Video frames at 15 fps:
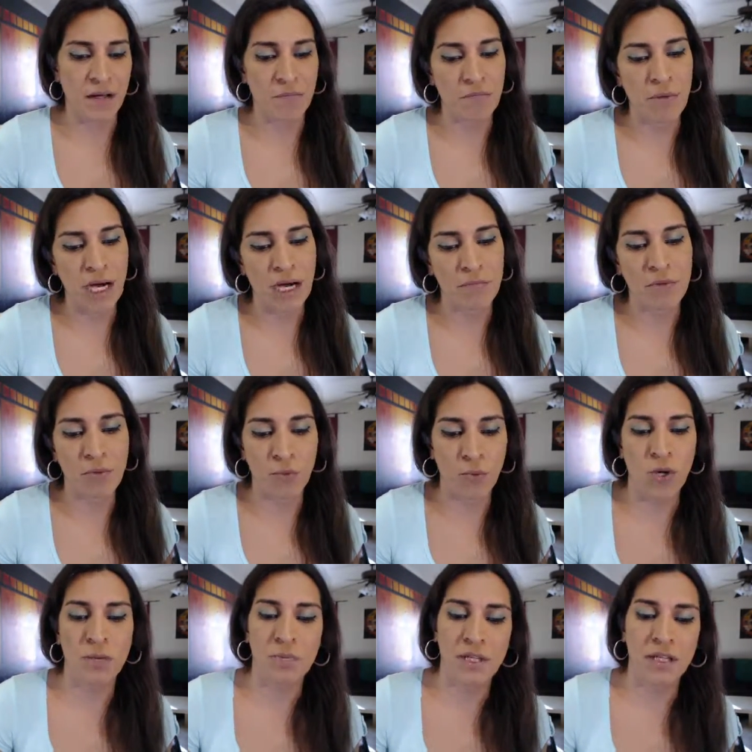Mom,
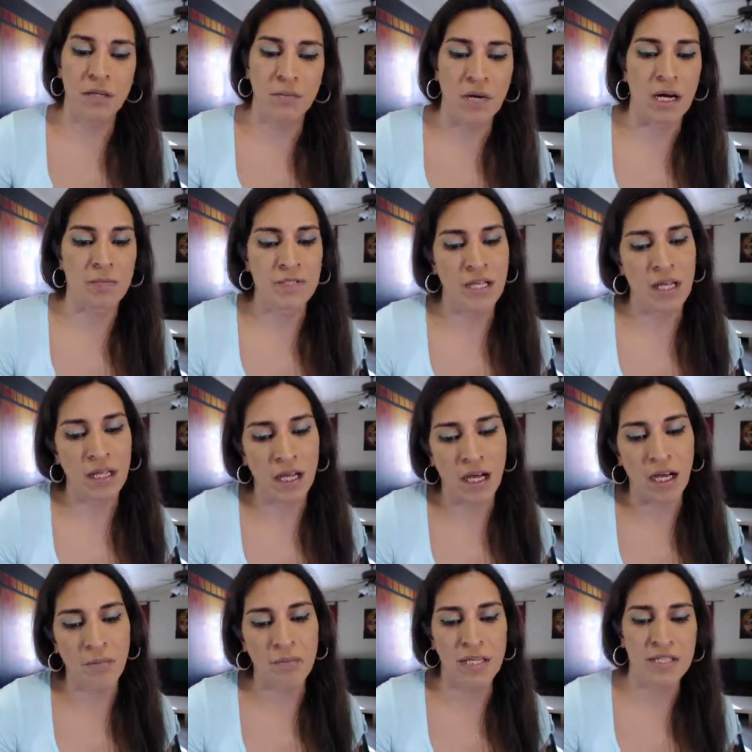one million moms dot
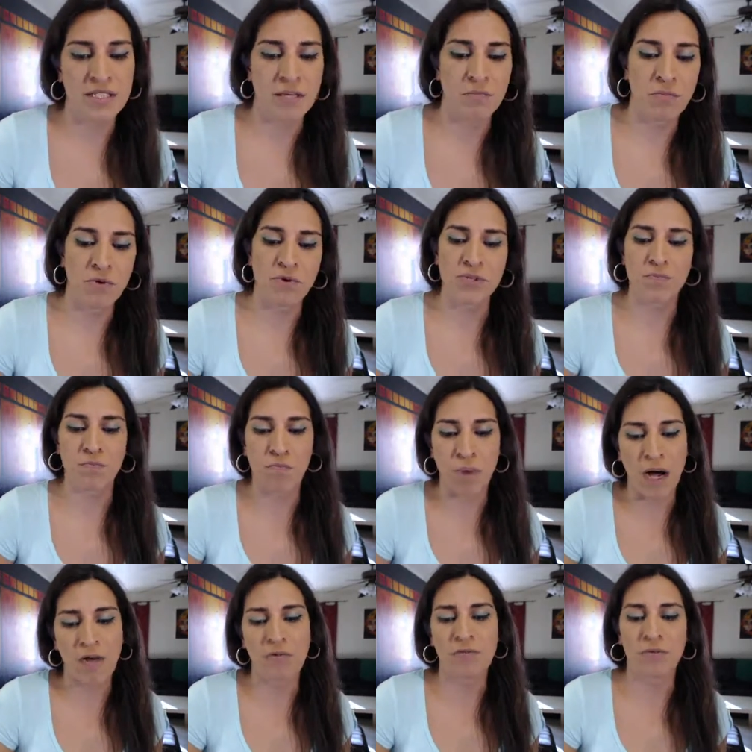com is the most
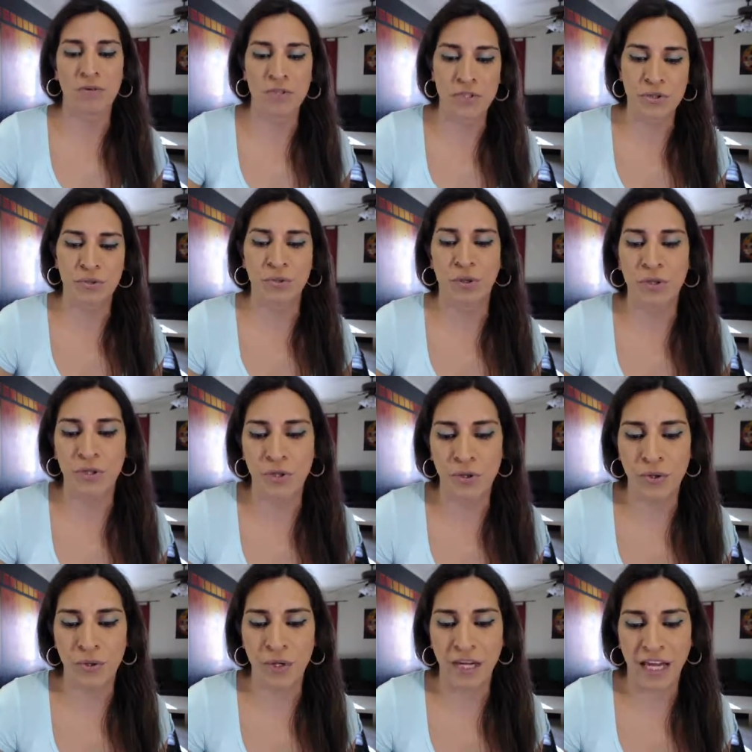powerful tool
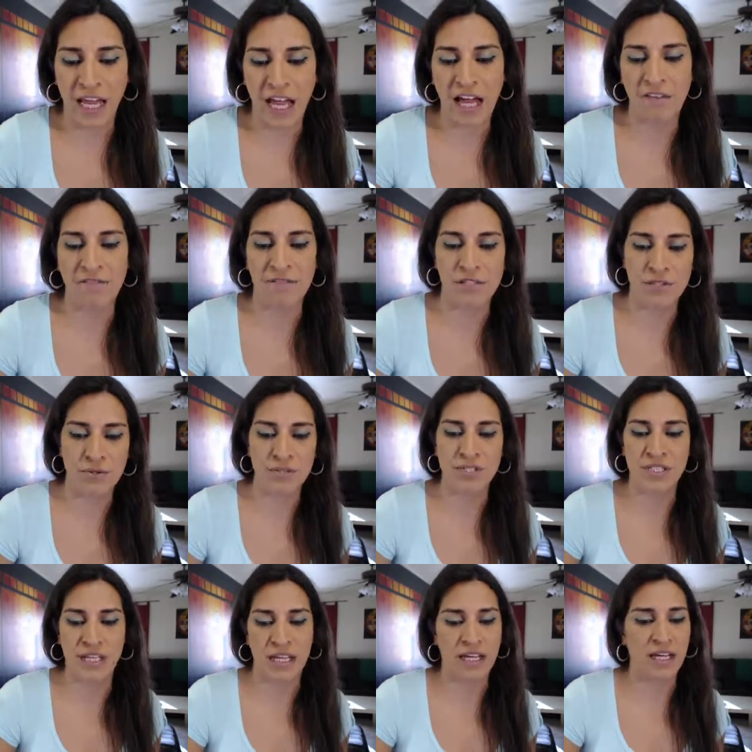you have to
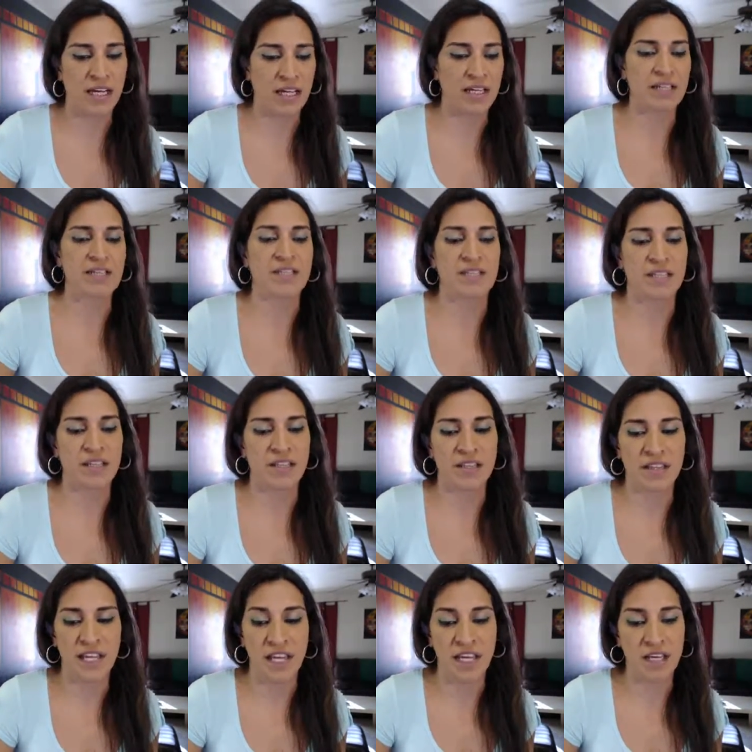stand against
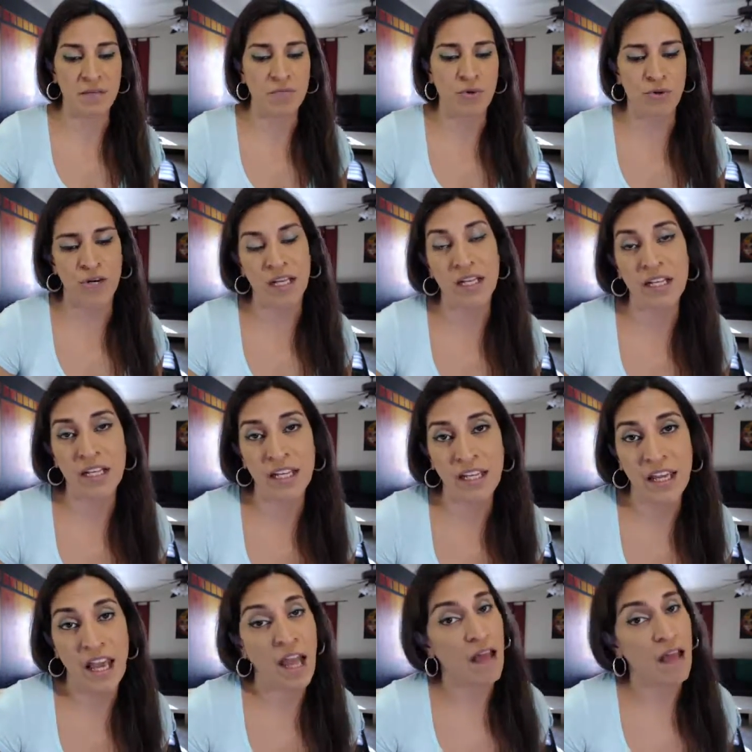the immorality,